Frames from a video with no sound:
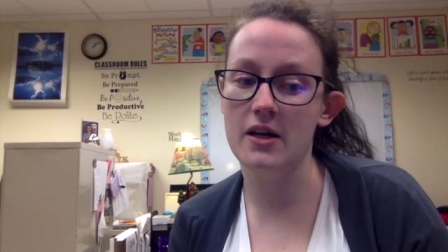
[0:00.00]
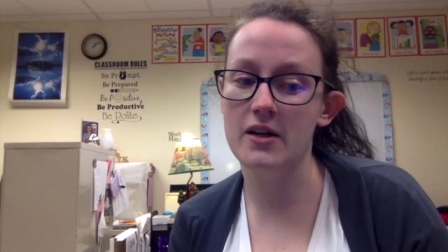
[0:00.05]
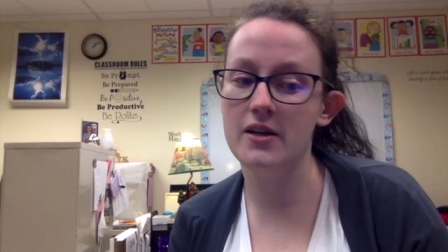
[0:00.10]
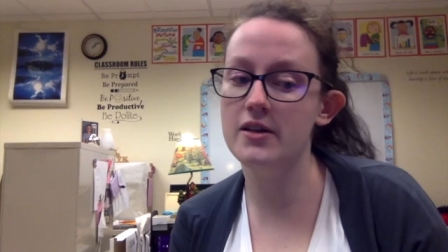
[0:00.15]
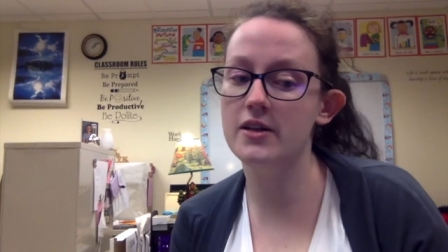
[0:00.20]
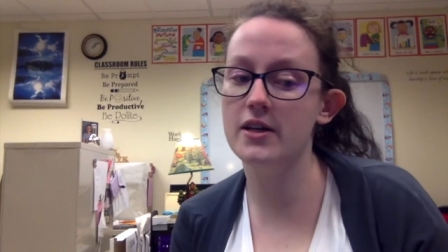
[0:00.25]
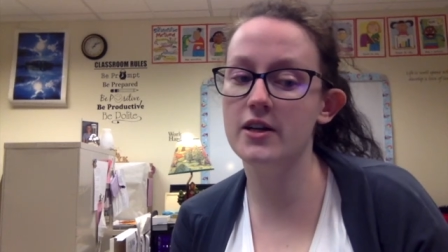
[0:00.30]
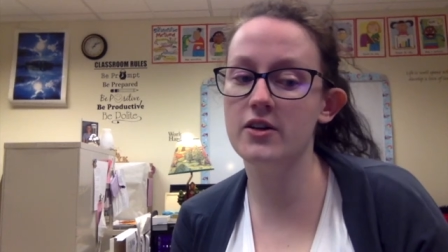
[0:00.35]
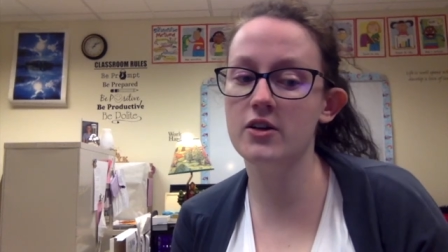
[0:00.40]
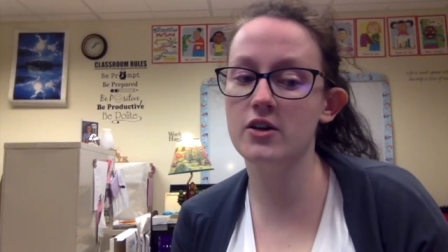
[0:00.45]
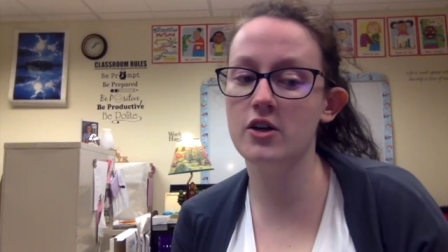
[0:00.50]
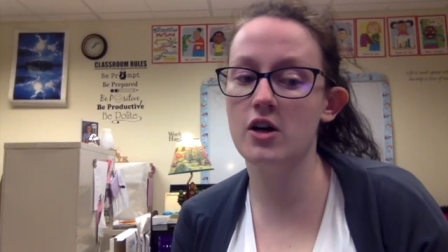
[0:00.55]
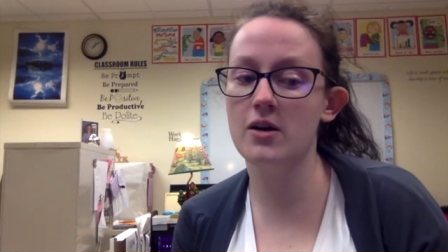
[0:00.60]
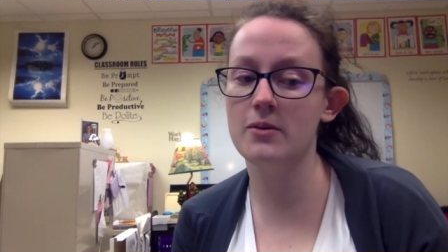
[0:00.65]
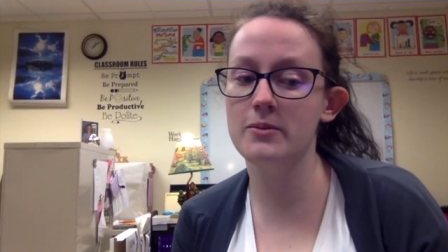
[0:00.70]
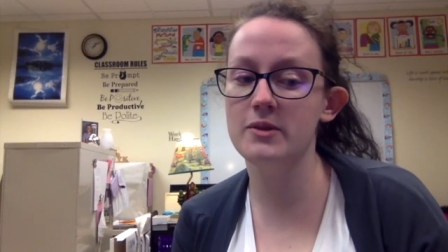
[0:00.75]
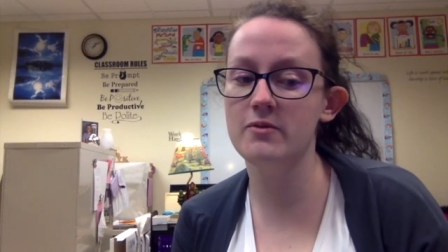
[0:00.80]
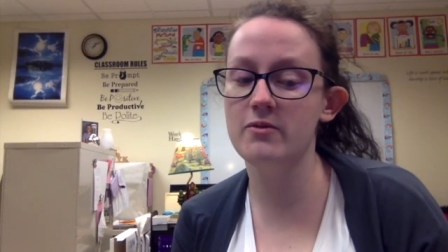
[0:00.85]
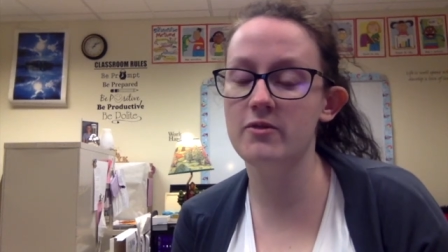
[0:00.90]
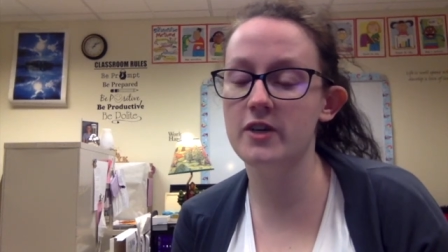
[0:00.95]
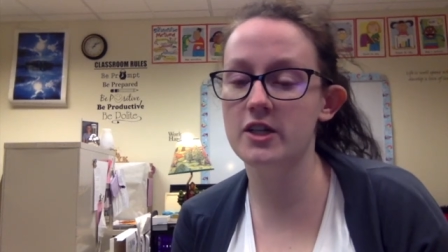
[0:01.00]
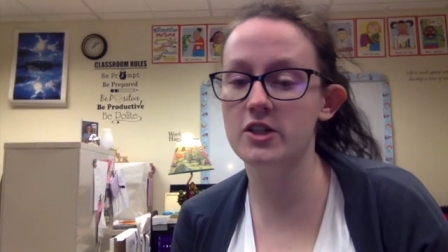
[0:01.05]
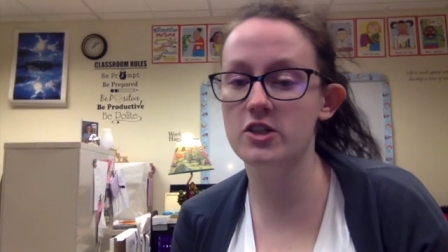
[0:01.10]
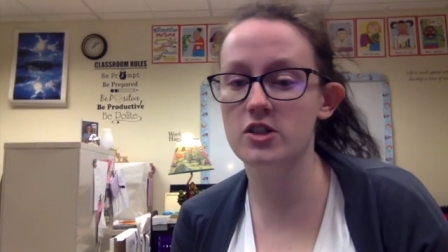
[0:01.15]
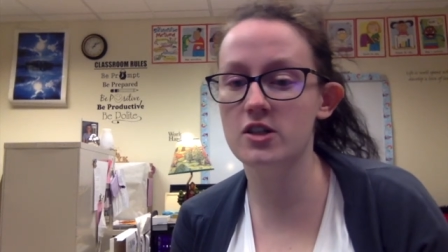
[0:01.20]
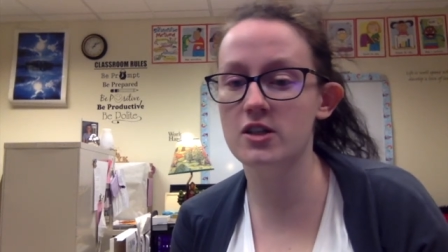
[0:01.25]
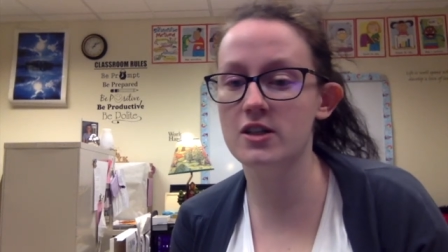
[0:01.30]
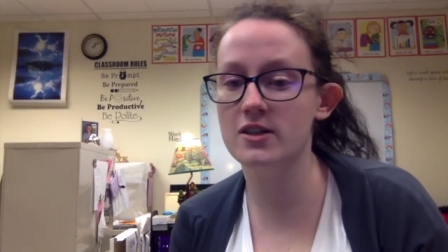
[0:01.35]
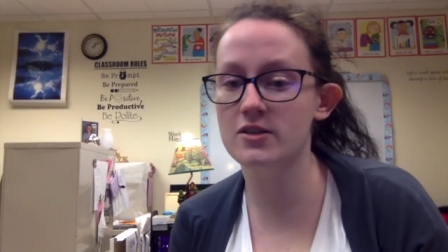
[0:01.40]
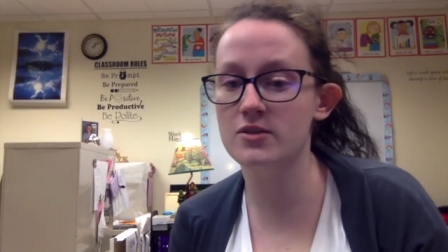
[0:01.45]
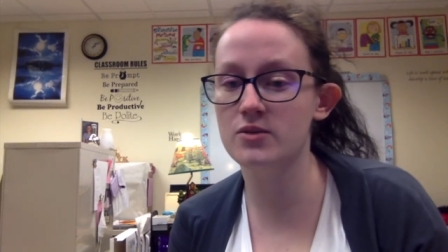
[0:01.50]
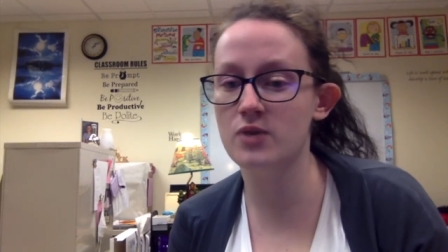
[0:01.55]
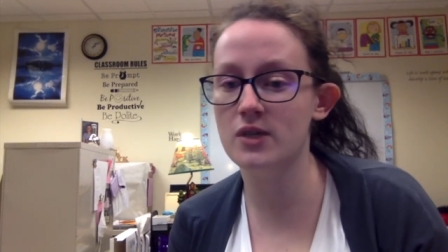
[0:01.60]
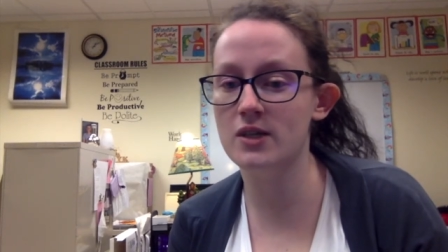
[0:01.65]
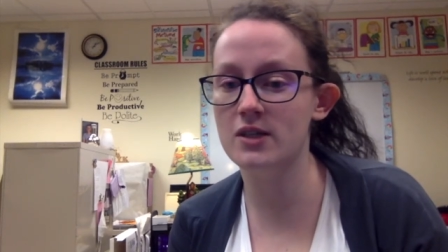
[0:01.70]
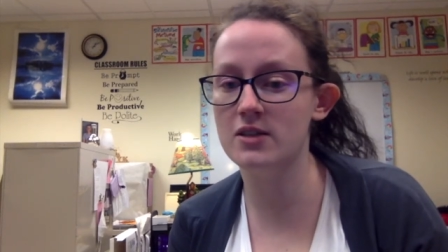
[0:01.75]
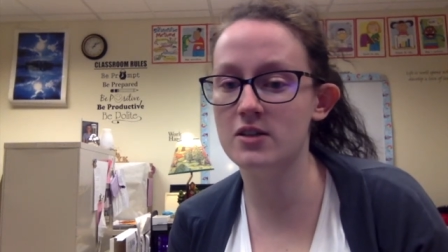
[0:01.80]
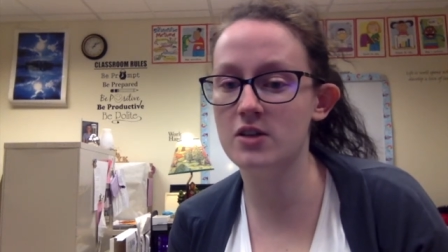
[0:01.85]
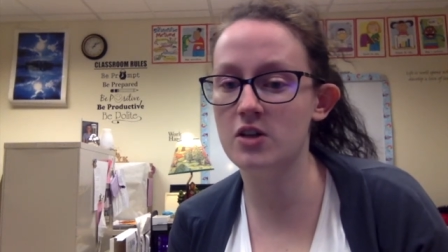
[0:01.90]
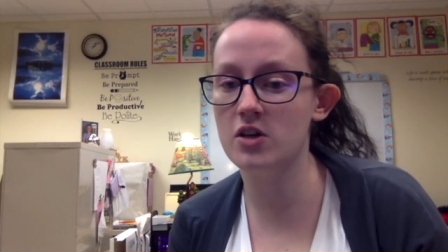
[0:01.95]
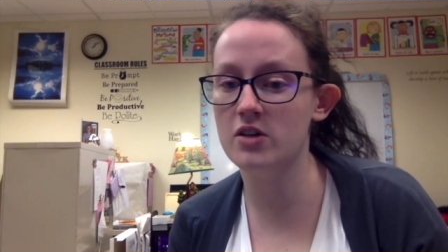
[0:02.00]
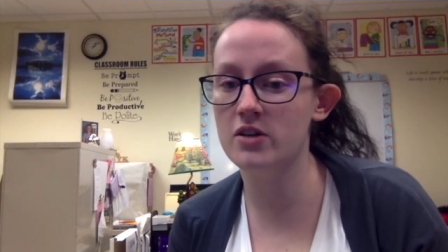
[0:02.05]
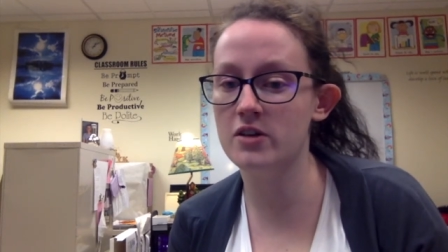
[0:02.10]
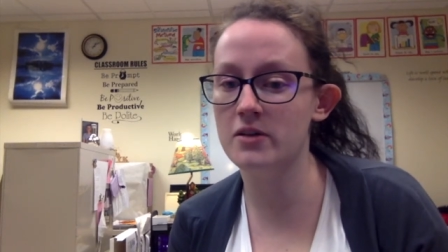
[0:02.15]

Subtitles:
another common feature is what is called a